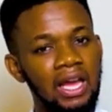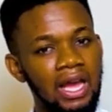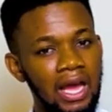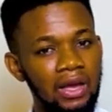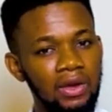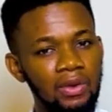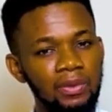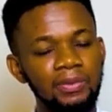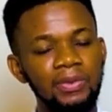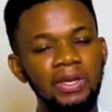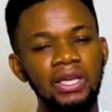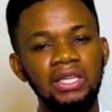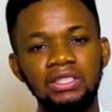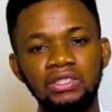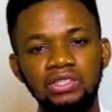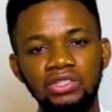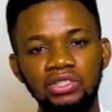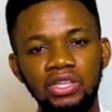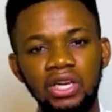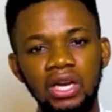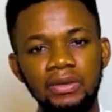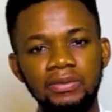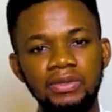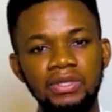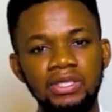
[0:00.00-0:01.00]
I hope that
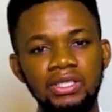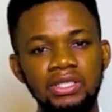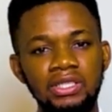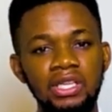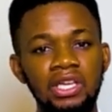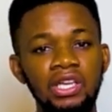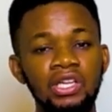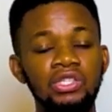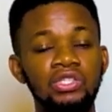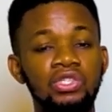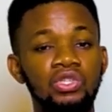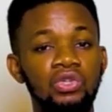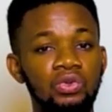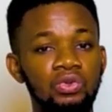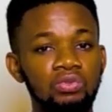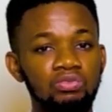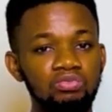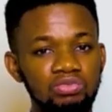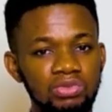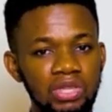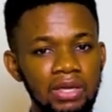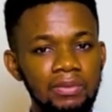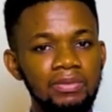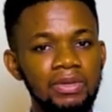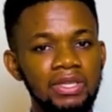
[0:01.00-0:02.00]
describes it. So
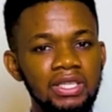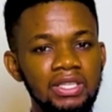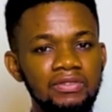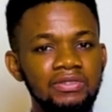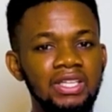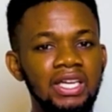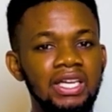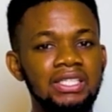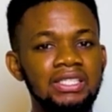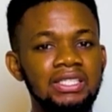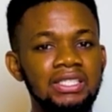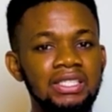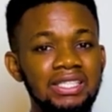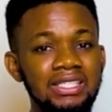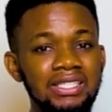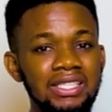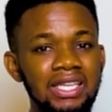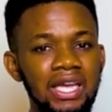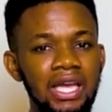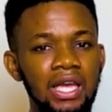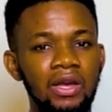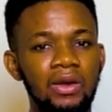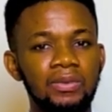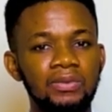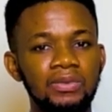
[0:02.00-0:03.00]
they believe that it
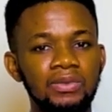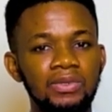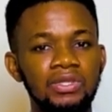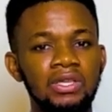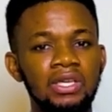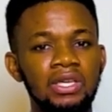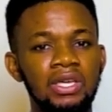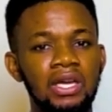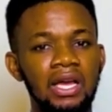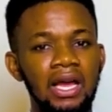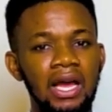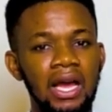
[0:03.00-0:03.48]
helps.